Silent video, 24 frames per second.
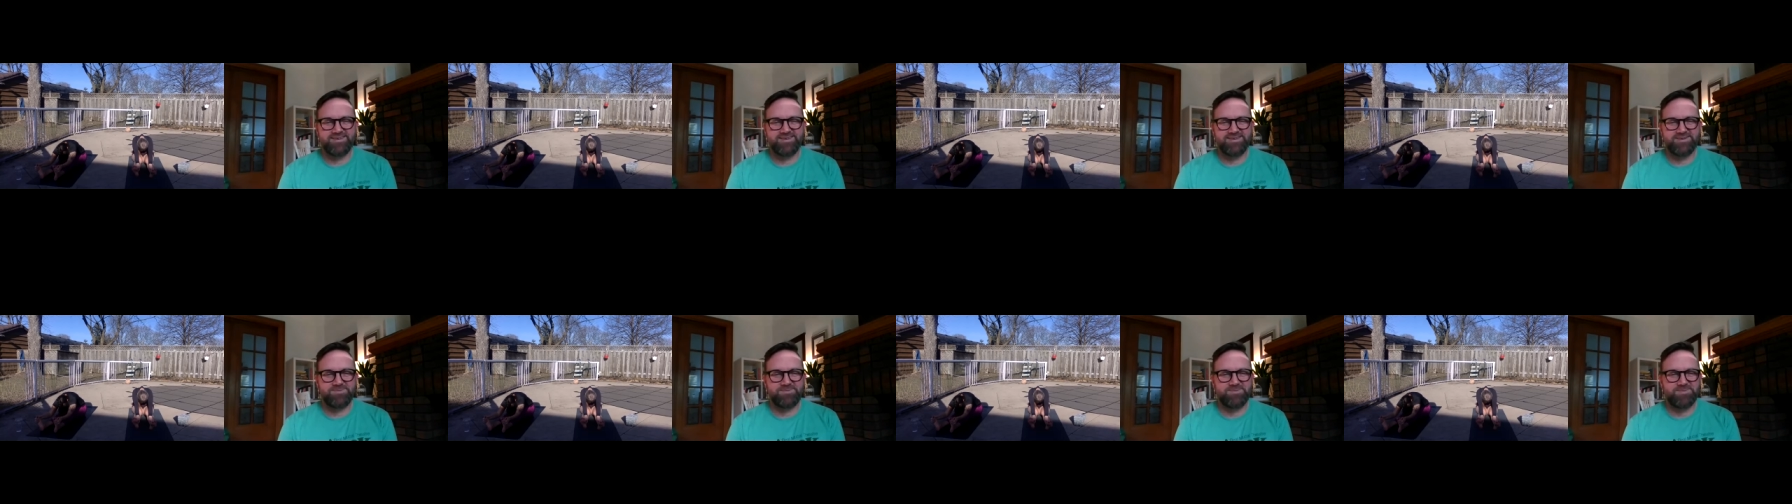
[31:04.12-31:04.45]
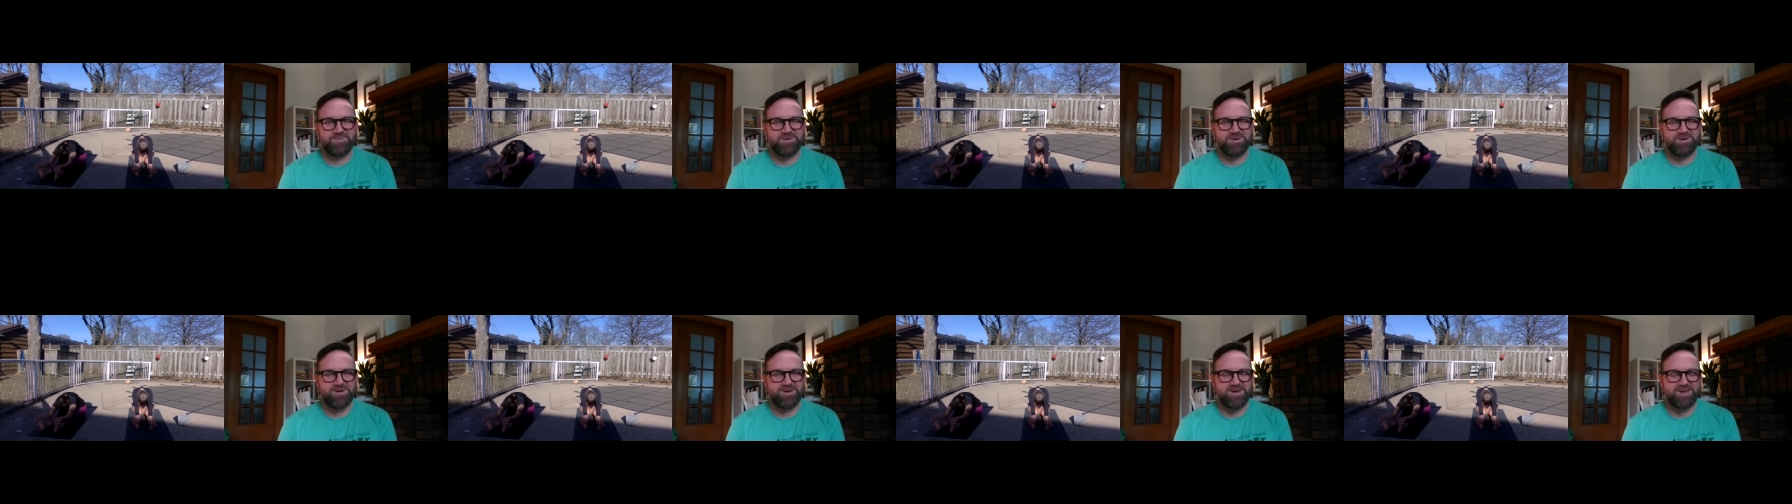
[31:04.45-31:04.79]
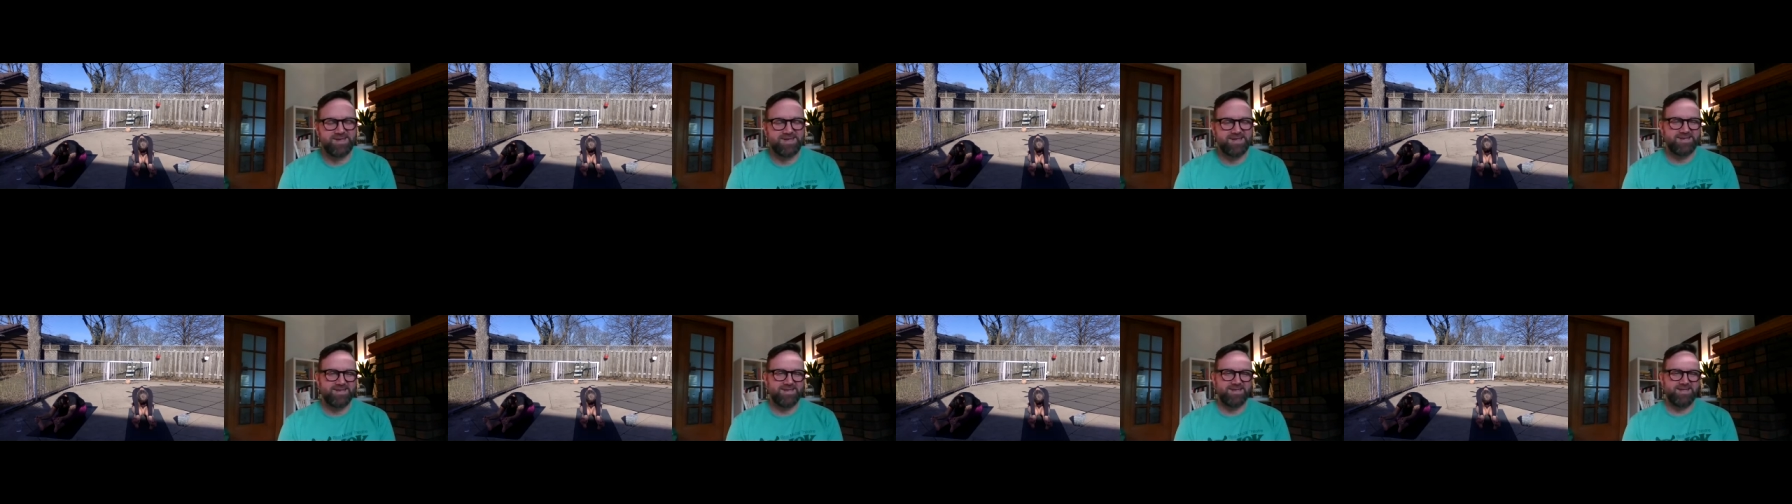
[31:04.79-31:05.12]
Good work.
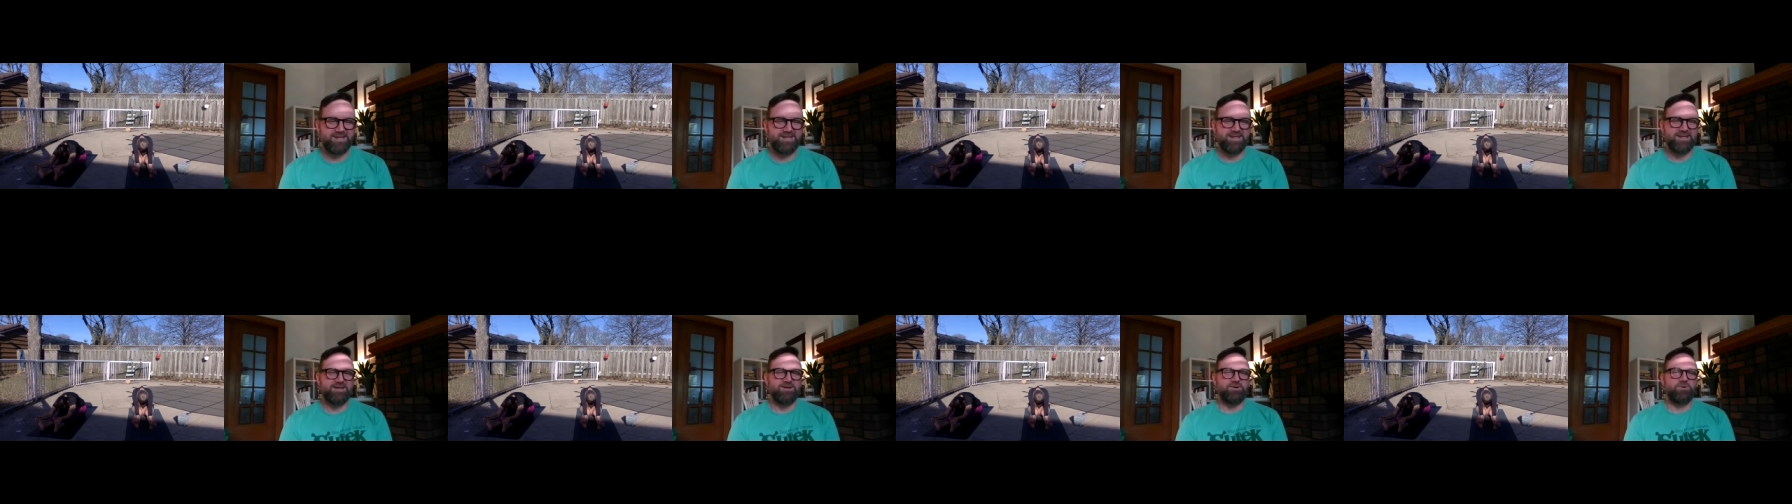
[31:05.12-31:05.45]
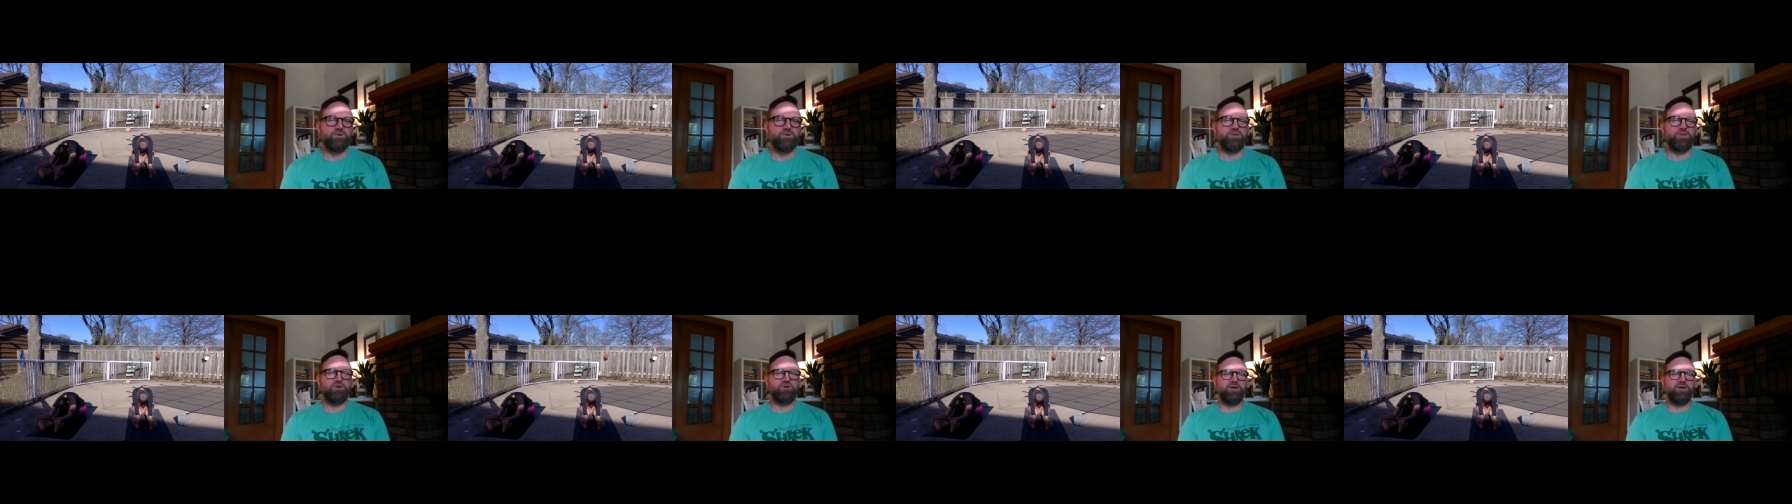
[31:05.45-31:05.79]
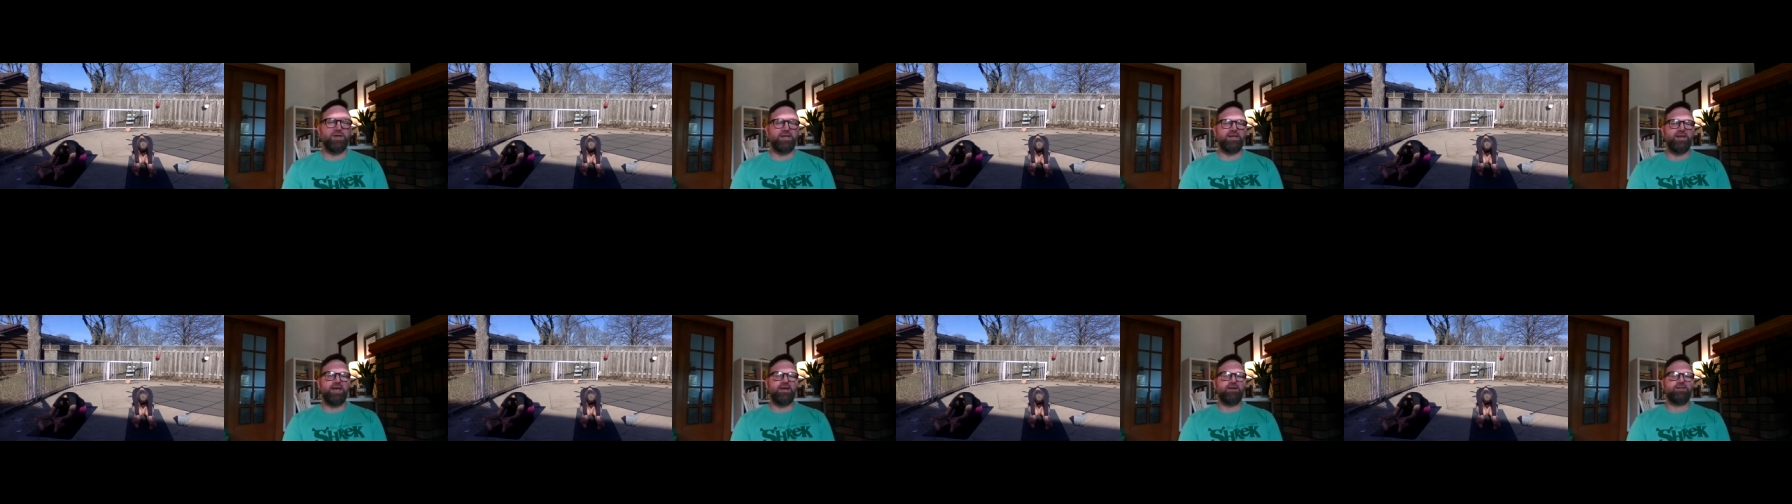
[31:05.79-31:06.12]
With your
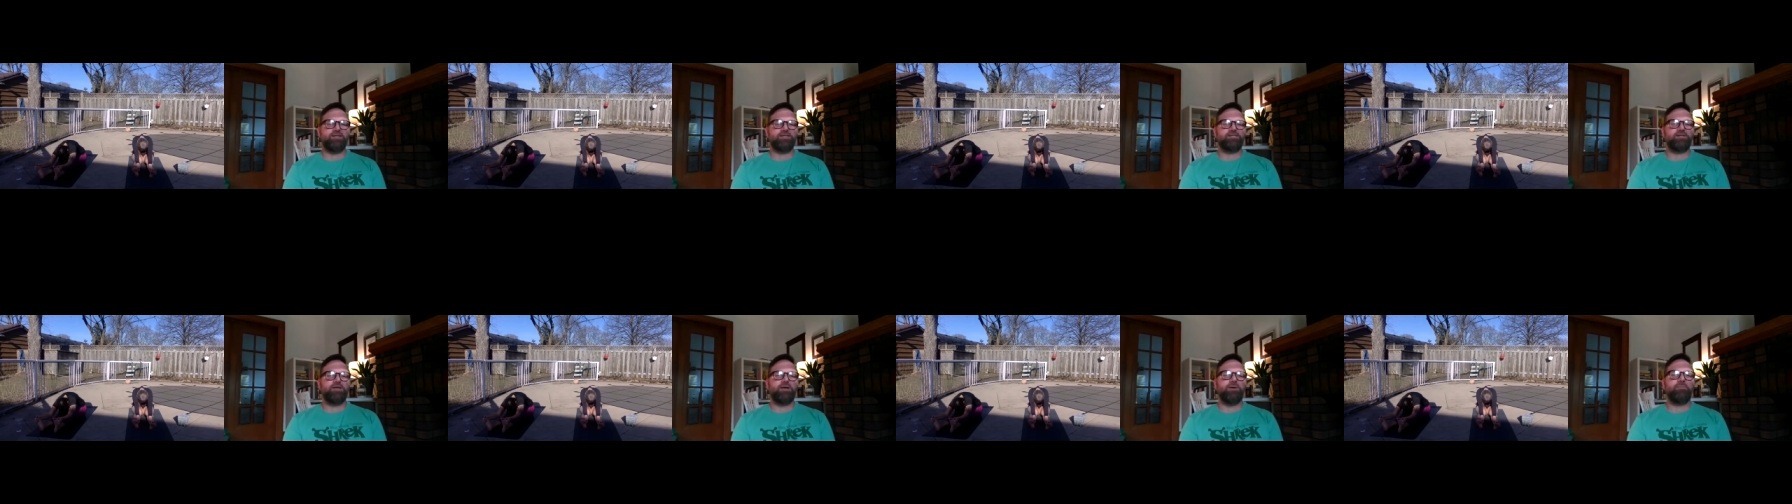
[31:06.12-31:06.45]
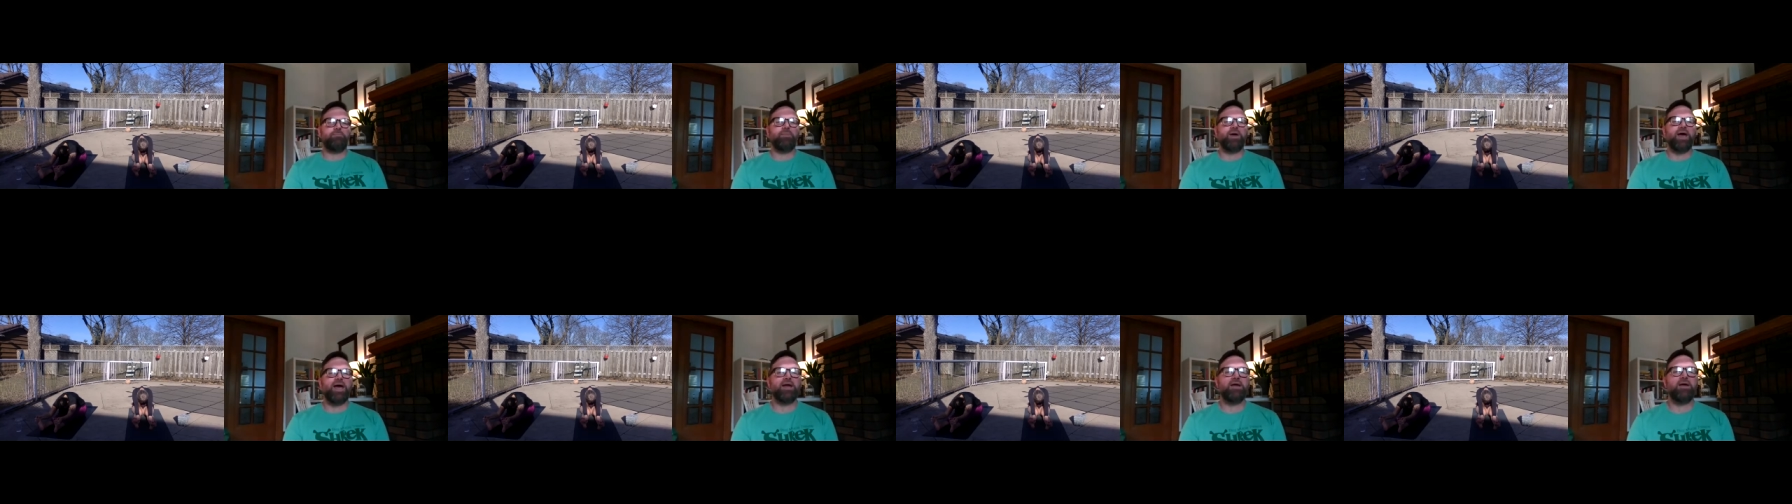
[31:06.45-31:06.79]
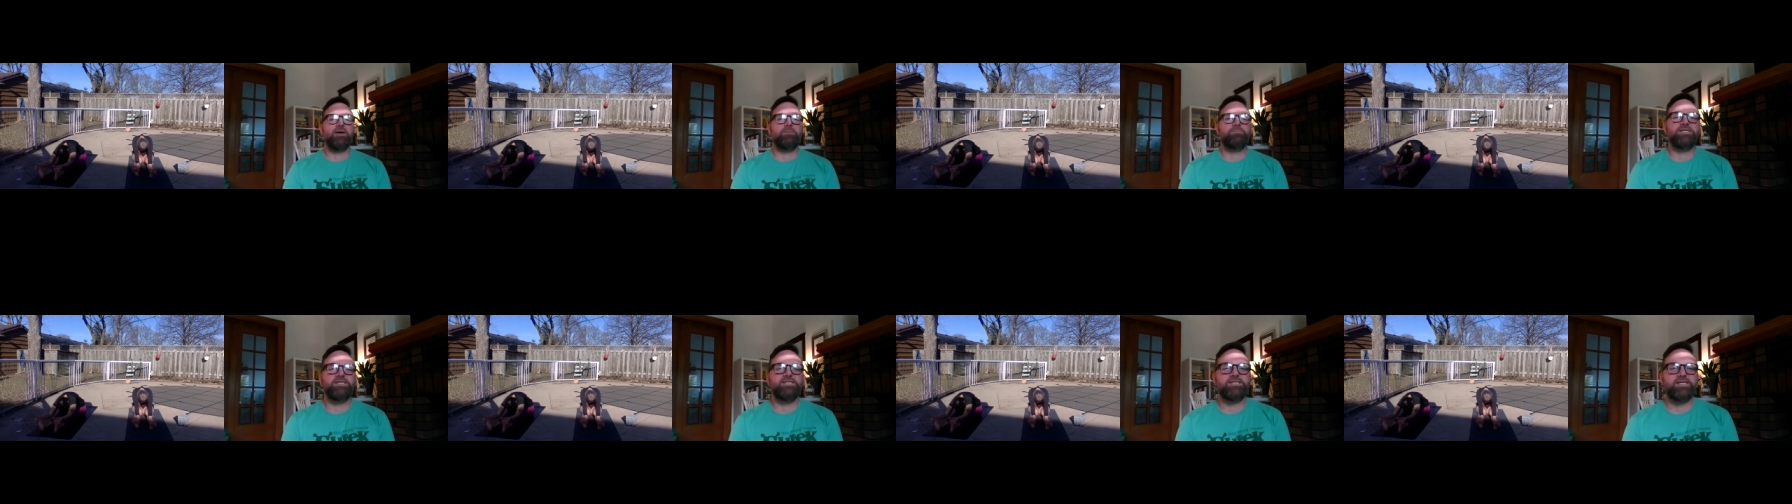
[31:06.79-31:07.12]
inhale, let's come
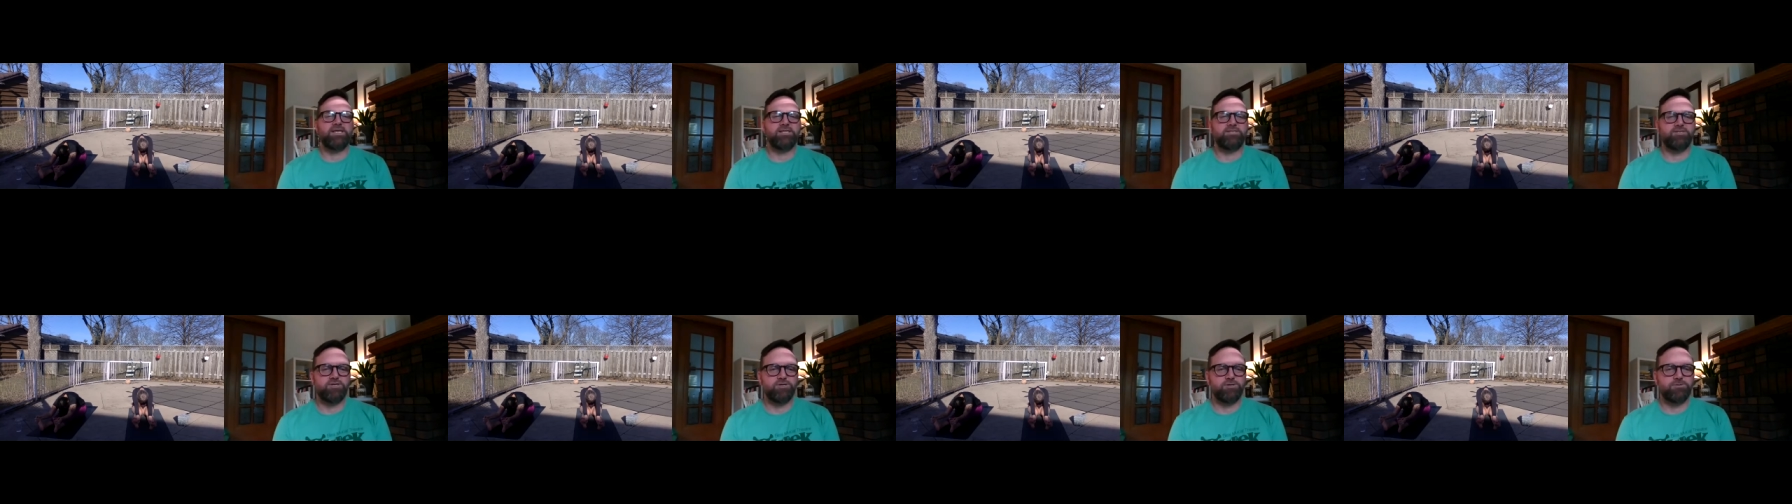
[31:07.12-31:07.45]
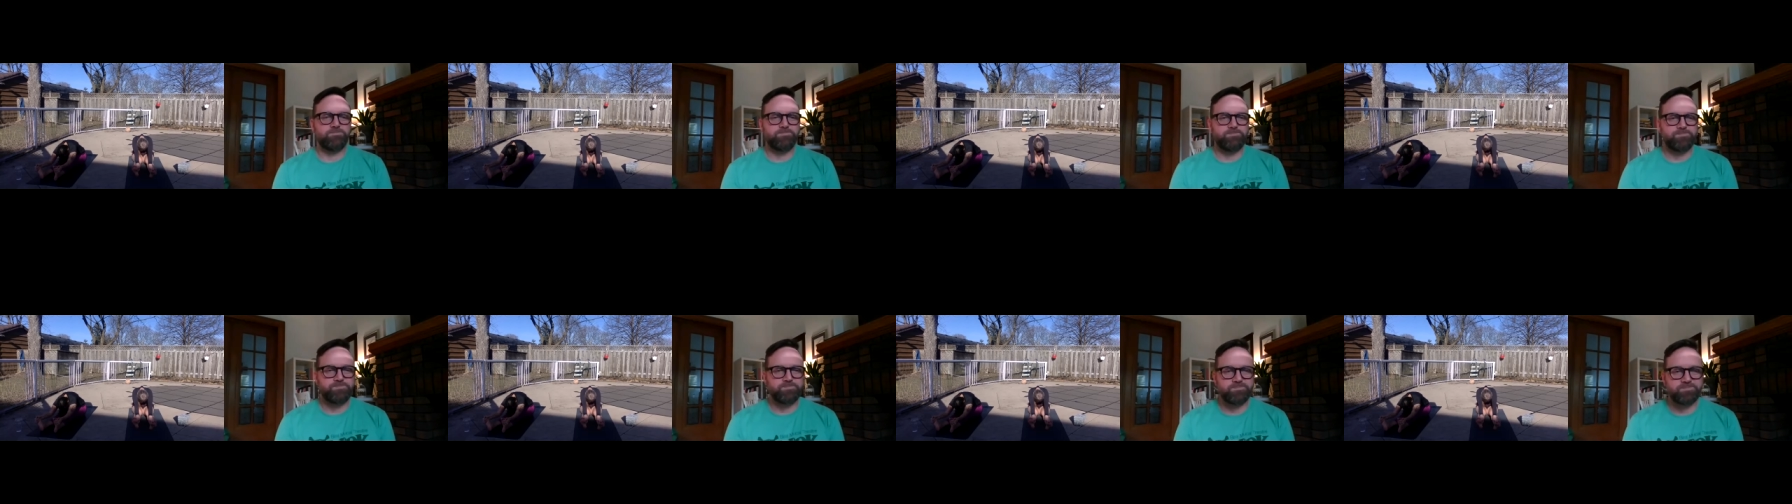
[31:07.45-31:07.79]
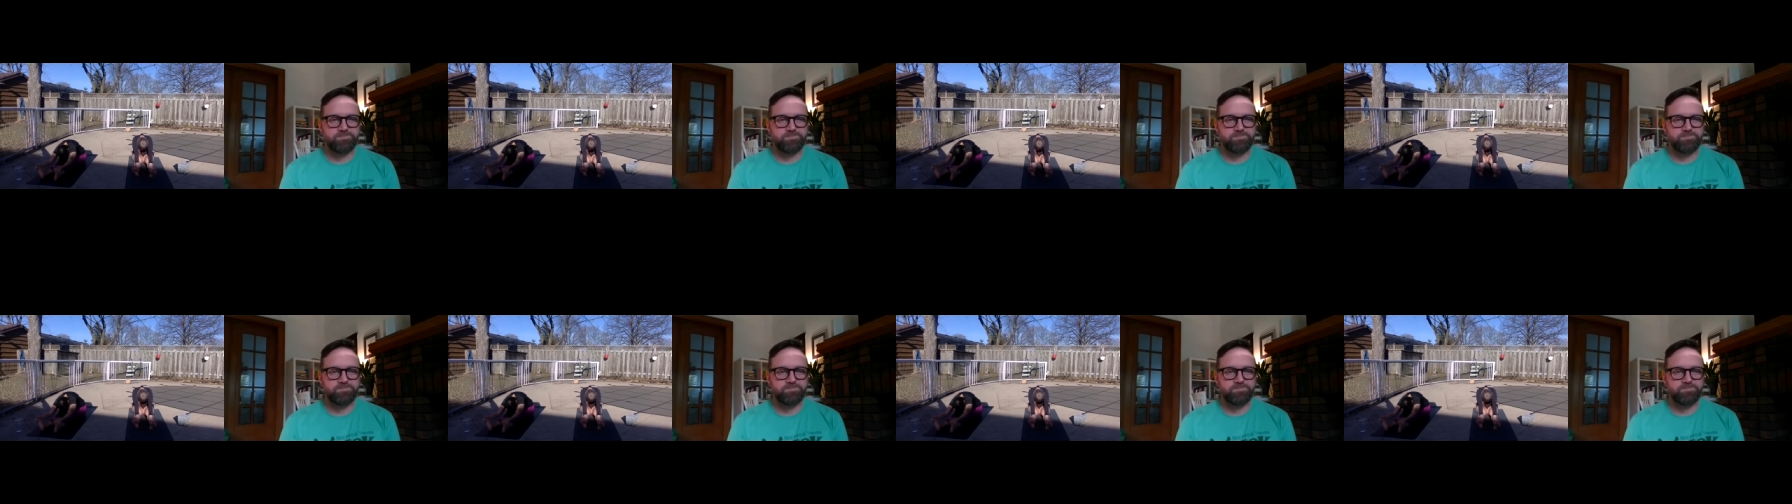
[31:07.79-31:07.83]
back up to center.